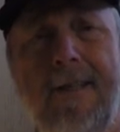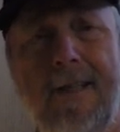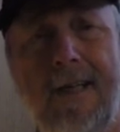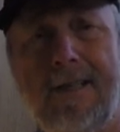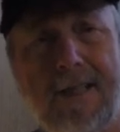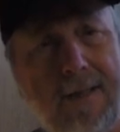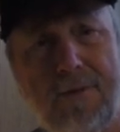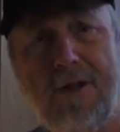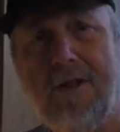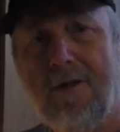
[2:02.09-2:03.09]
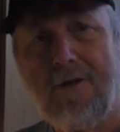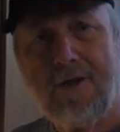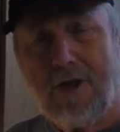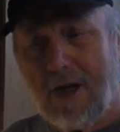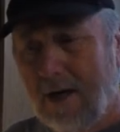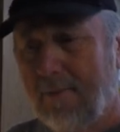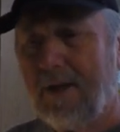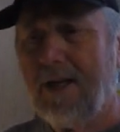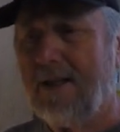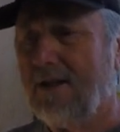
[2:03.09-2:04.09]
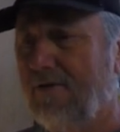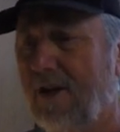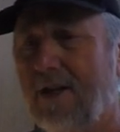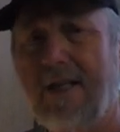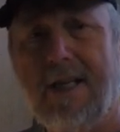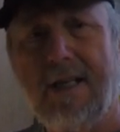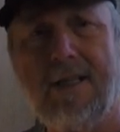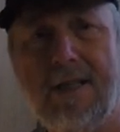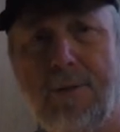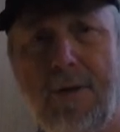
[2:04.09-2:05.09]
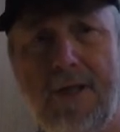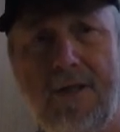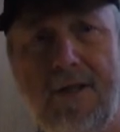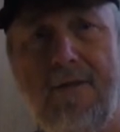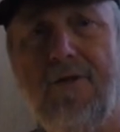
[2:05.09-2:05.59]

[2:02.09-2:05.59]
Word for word: it seems to do the job and it's very inexpensive